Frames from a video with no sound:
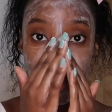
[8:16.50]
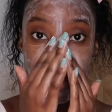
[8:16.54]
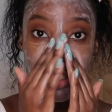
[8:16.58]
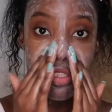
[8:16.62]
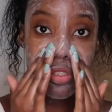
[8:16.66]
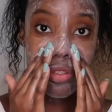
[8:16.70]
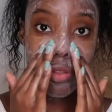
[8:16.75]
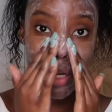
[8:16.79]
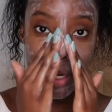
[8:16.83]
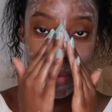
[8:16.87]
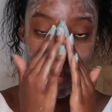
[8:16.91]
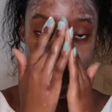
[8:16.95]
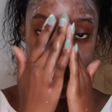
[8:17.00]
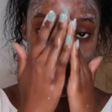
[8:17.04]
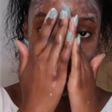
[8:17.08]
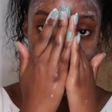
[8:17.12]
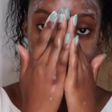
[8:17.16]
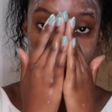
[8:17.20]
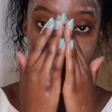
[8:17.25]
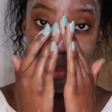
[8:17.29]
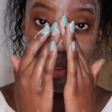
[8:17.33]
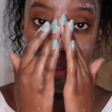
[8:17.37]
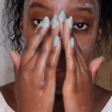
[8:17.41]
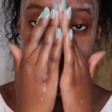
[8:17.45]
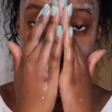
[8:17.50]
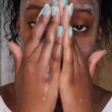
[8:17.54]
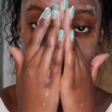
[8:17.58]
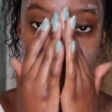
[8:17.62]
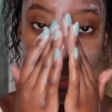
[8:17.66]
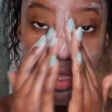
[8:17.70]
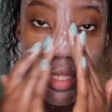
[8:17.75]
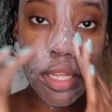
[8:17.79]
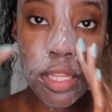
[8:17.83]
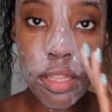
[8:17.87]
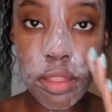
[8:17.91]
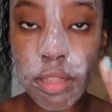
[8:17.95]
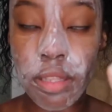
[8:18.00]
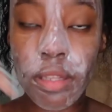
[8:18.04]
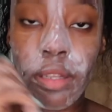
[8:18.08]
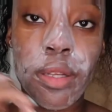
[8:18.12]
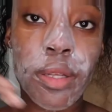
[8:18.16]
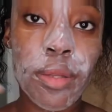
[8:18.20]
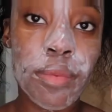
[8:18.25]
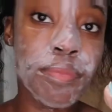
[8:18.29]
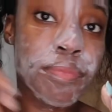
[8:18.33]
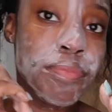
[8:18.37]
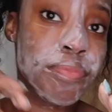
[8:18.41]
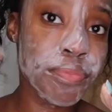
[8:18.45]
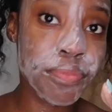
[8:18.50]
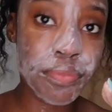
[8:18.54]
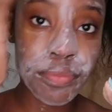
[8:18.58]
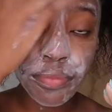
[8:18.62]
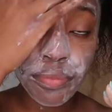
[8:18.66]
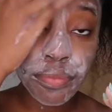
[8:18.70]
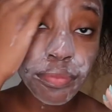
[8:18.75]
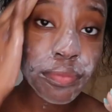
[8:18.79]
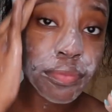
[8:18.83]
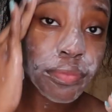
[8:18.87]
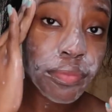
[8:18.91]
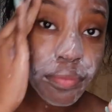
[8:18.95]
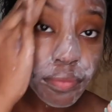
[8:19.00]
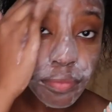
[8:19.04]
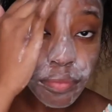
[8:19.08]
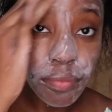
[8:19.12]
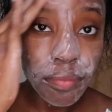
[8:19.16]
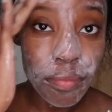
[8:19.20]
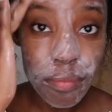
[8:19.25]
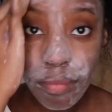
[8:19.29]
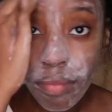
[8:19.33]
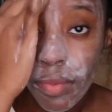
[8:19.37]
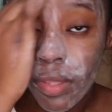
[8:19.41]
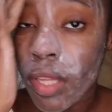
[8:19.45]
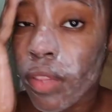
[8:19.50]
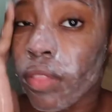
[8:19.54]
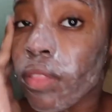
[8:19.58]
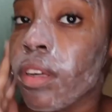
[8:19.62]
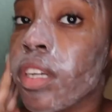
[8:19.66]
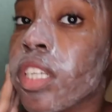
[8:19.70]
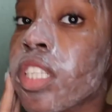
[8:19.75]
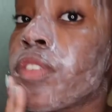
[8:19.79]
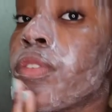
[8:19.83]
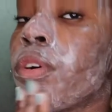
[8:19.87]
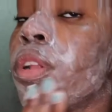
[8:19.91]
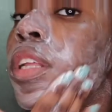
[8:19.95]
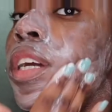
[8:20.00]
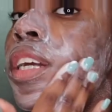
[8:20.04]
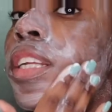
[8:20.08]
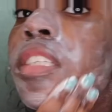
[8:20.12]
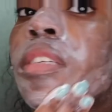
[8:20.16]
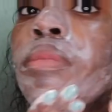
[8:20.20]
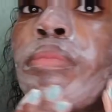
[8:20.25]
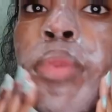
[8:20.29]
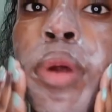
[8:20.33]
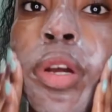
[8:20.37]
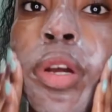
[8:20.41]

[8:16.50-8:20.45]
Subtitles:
scrubby thingies, like the exfoliating